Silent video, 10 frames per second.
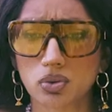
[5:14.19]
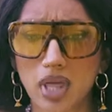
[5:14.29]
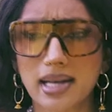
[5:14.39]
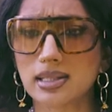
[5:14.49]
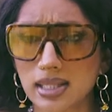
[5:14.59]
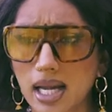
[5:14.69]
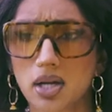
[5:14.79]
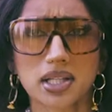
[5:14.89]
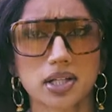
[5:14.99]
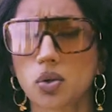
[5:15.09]
then
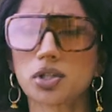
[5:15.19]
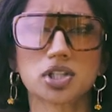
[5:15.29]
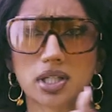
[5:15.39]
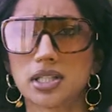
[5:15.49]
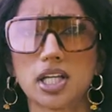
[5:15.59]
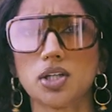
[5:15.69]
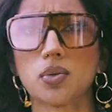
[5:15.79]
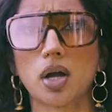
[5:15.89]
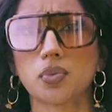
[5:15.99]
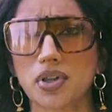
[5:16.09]
carry that torch and continue
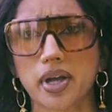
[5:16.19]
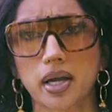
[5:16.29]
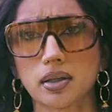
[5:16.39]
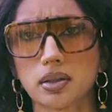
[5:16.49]
on with it.